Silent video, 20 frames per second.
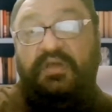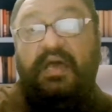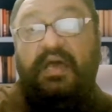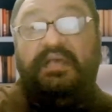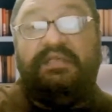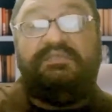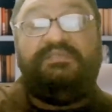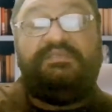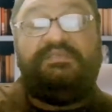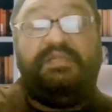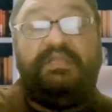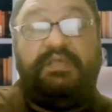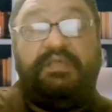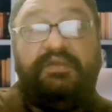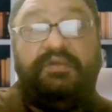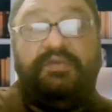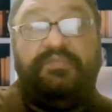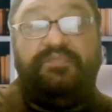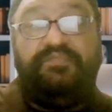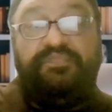
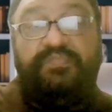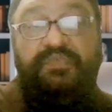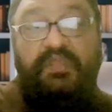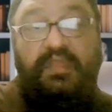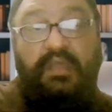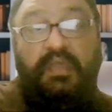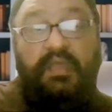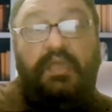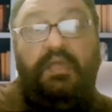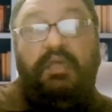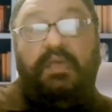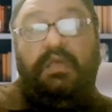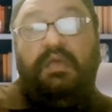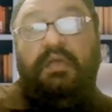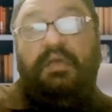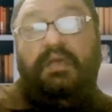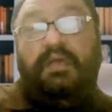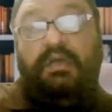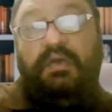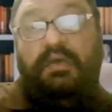answering
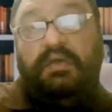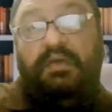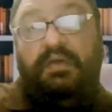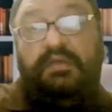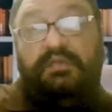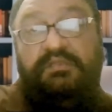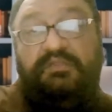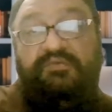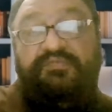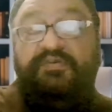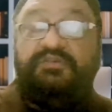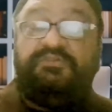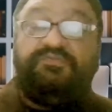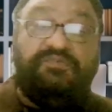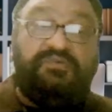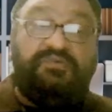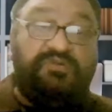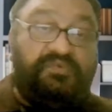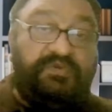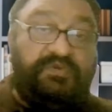the first
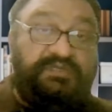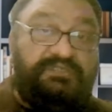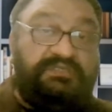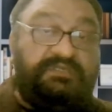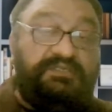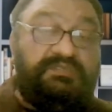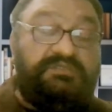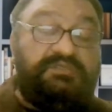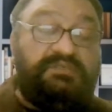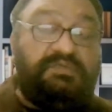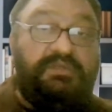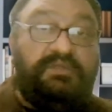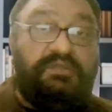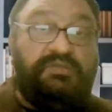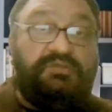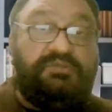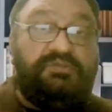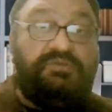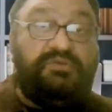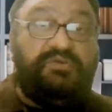4 questions.
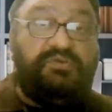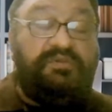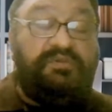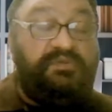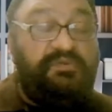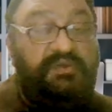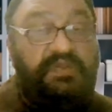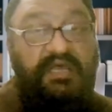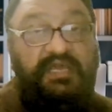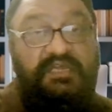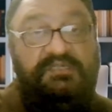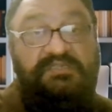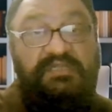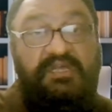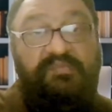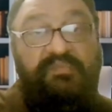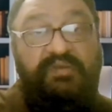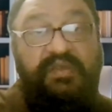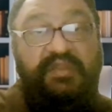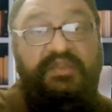So last
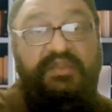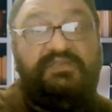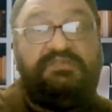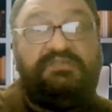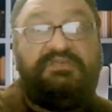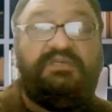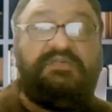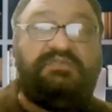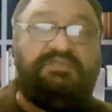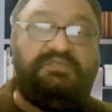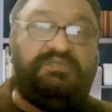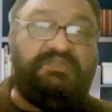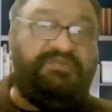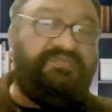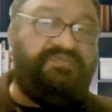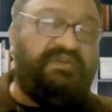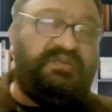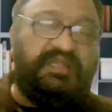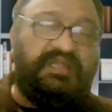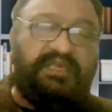time I discussed
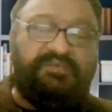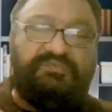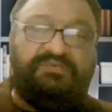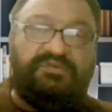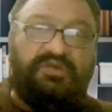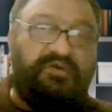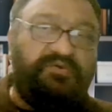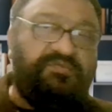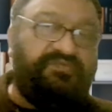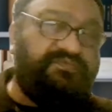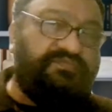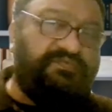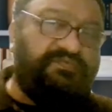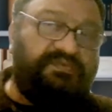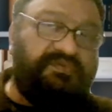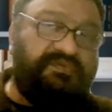different types of